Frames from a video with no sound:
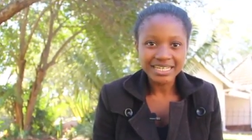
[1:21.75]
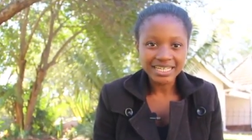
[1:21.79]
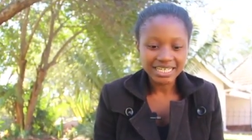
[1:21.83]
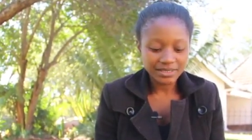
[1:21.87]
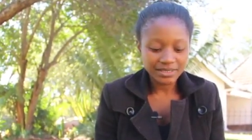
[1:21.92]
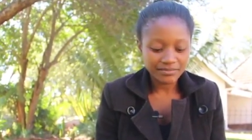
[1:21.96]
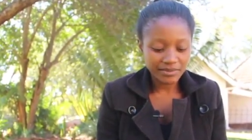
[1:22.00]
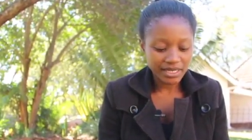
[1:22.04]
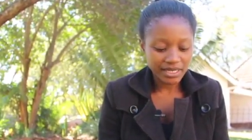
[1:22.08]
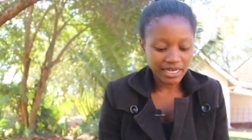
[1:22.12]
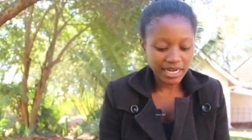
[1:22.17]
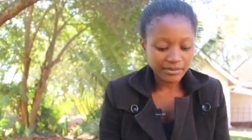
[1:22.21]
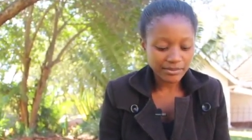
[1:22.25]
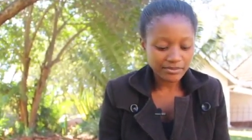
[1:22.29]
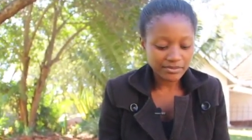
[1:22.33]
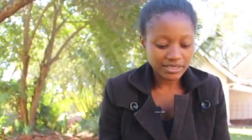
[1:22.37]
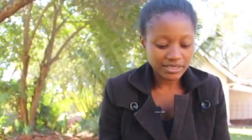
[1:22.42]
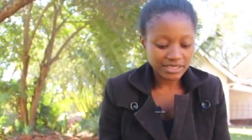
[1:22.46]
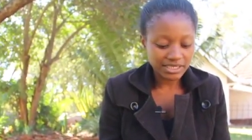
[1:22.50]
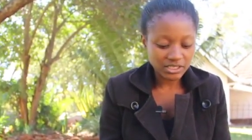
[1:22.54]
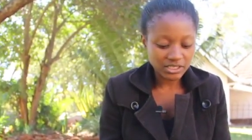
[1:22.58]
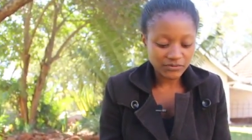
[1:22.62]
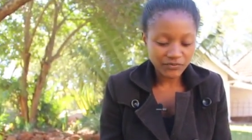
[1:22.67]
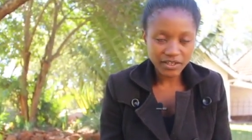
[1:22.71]
it
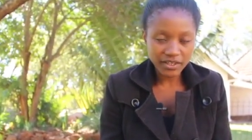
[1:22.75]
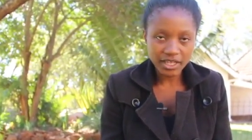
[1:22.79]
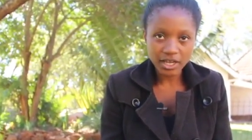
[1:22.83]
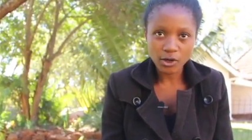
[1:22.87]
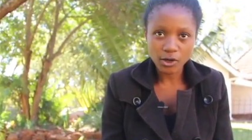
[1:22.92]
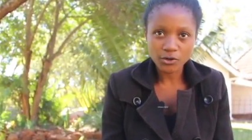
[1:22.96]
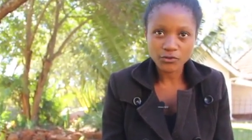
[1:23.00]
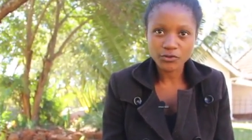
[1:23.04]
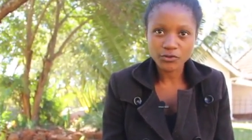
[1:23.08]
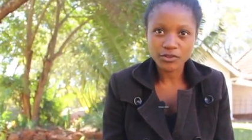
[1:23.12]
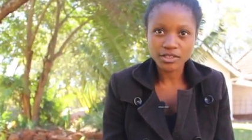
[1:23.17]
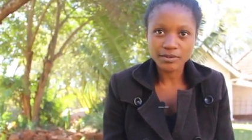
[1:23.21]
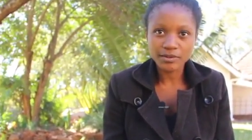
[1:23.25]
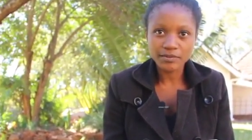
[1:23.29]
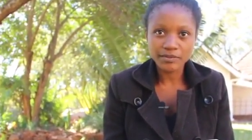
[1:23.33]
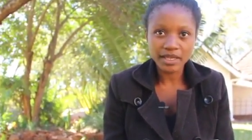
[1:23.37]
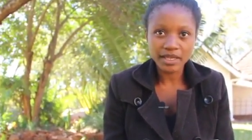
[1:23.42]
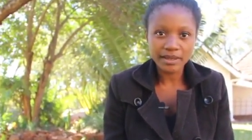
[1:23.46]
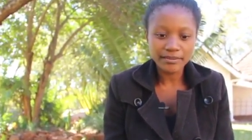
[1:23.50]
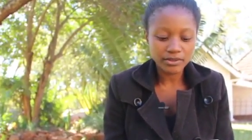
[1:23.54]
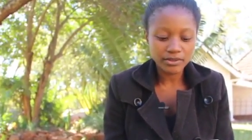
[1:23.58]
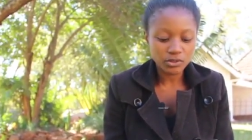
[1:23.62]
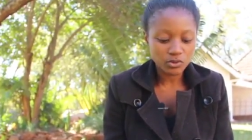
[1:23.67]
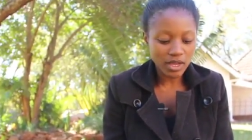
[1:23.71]
becomes difficult for the
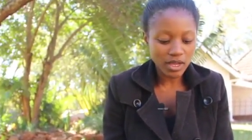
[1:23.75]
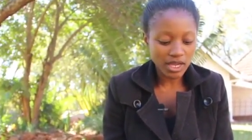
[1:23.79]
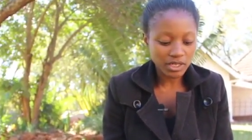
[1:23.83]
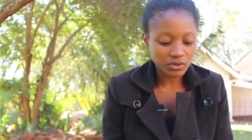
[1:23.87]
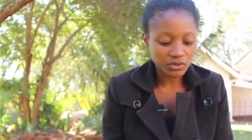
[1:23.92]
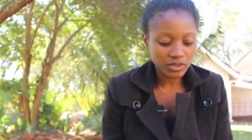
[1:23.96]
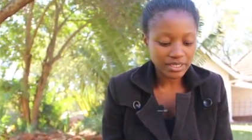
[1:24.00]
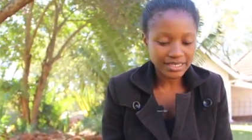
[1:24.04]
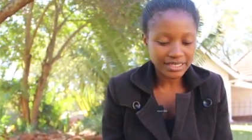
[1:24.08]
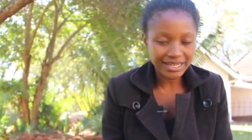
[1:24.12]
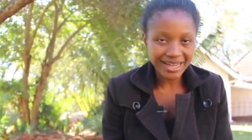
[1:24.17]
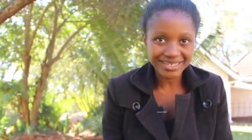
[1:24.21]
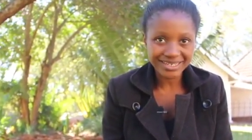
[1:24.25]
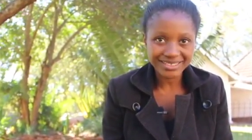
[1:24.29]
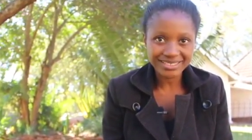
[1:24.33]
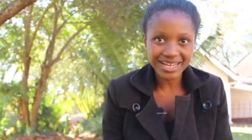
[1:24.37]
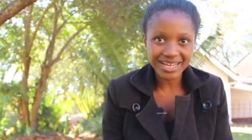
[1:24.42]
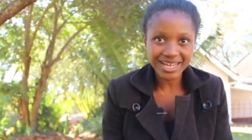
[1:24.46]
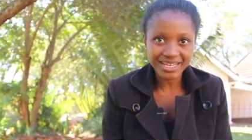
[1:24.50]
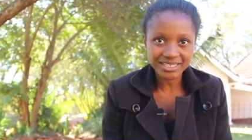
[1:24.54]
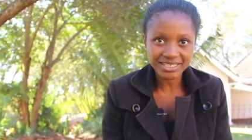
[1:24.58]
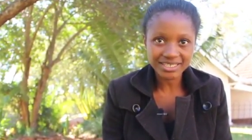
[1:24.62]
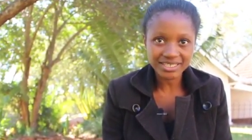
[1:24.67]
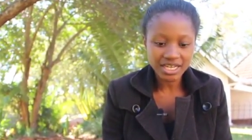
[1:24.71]
baby to actually
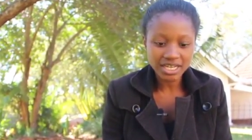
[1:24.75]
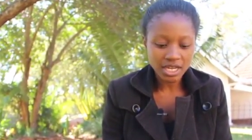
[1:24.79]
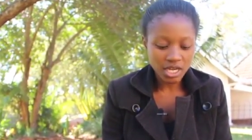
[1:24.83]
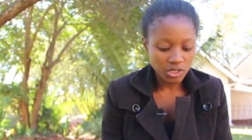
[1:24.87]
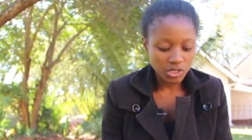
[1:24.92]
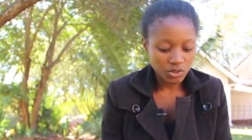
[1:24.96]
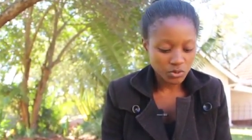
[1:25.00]
attach